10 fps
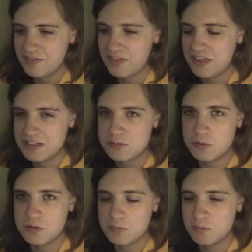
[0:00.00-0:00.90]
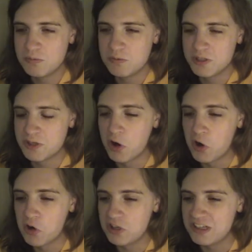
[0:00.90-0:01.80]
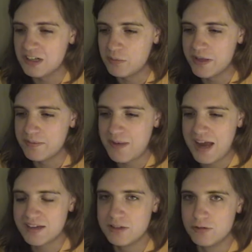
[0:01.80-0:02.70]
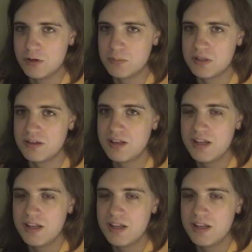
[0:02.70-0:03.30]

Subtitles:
things will return a little bit back to normal.